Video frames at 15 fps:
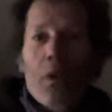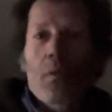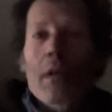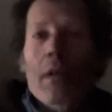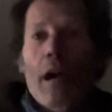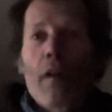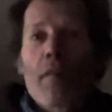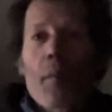would
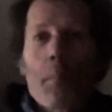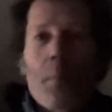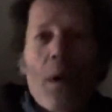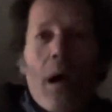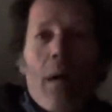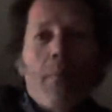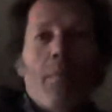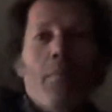have a
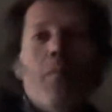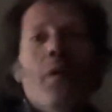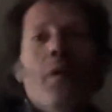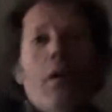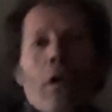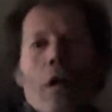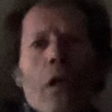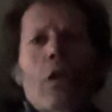problem.
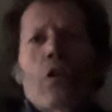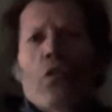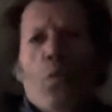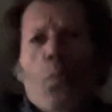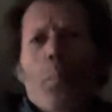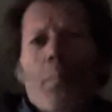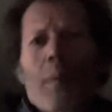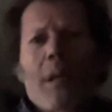
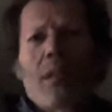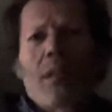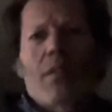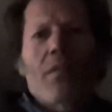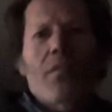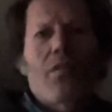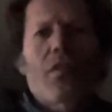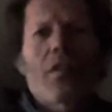You paid
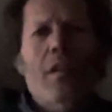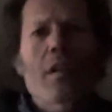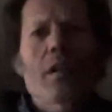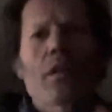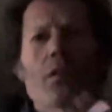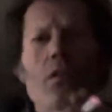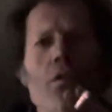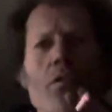the
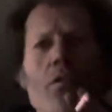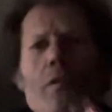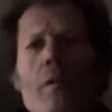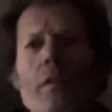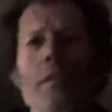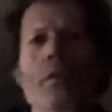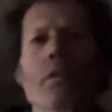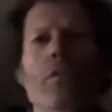ticket.
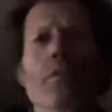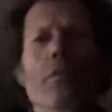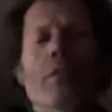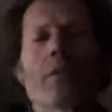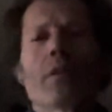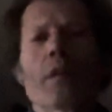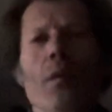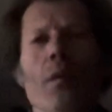You
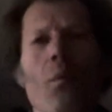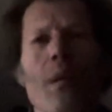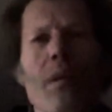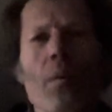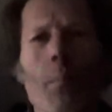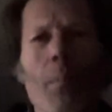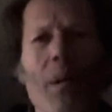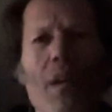get what
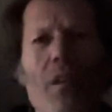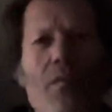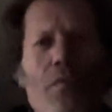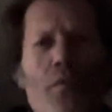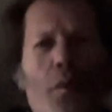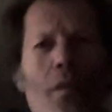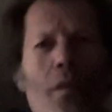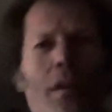you paid
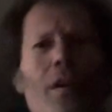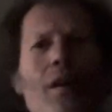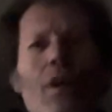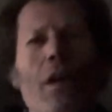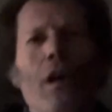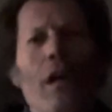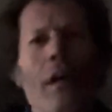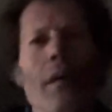for,
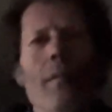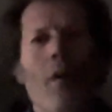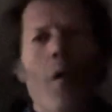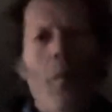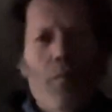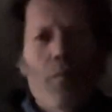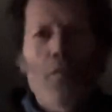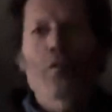and
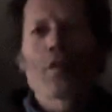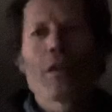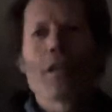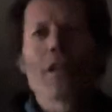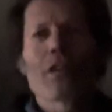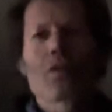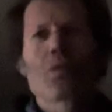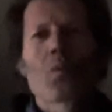hopefully
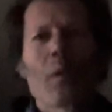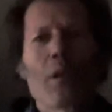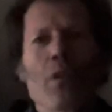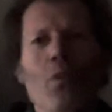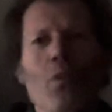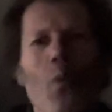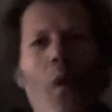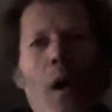it's what
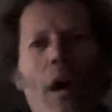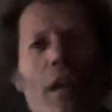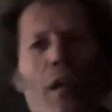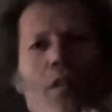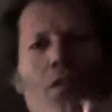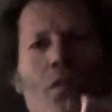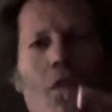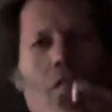you
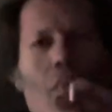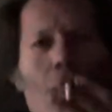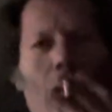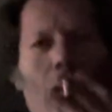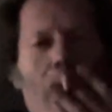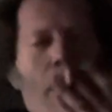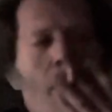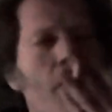wanted to
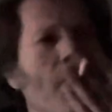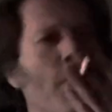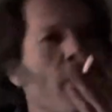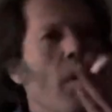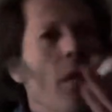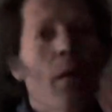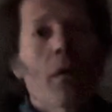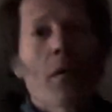see.
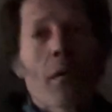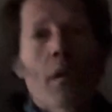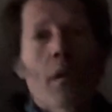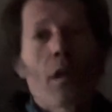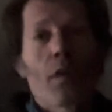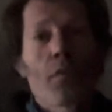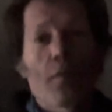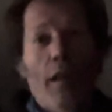
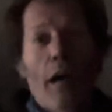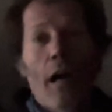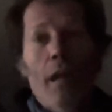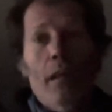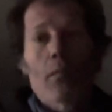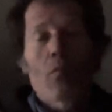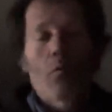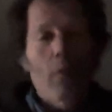If not,
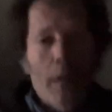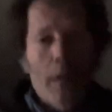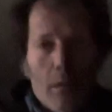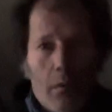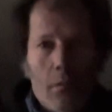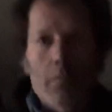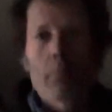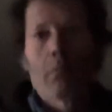well,